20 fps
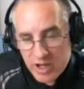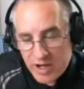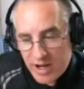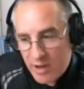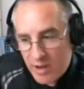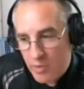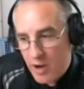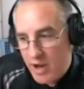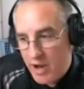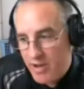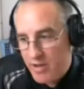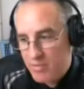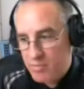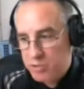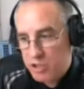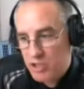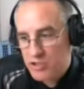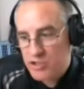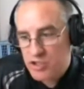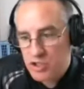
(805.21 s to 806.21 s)
and I have
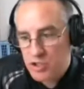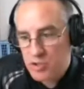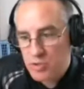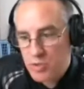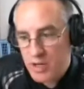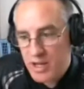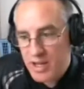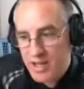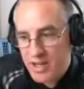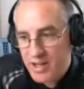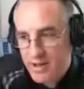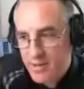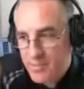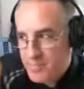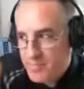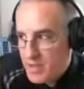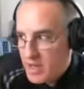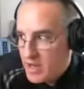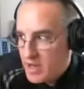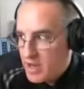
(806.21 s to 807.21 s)
+2 in
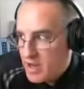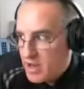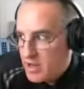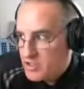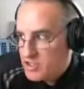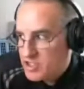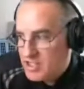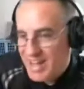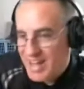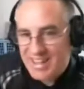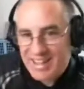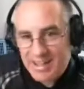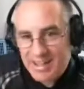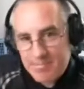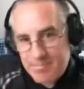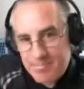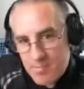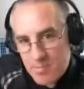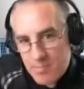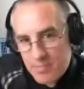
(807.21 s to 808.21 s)

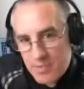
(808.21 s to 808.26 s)
sailing.